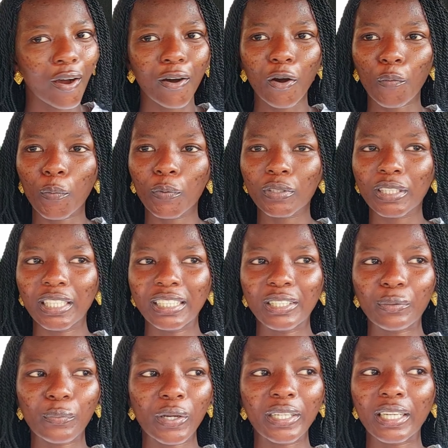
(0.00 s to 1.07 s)
or people saying they
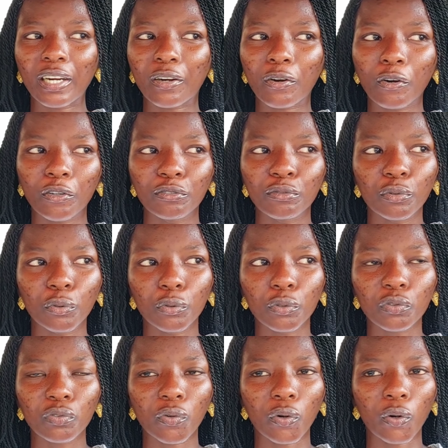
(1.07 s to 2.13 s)
wear their
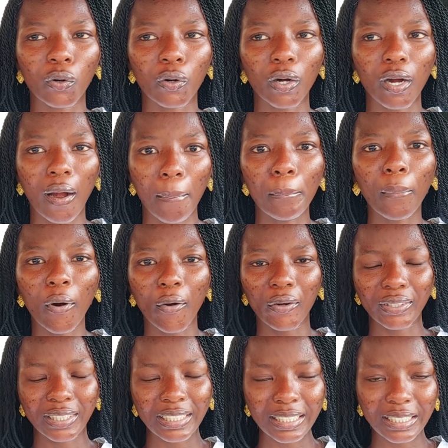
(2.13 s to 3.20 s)
cornrows for
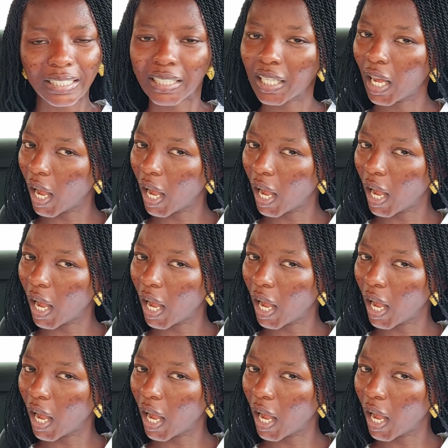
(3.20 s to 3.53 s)
months.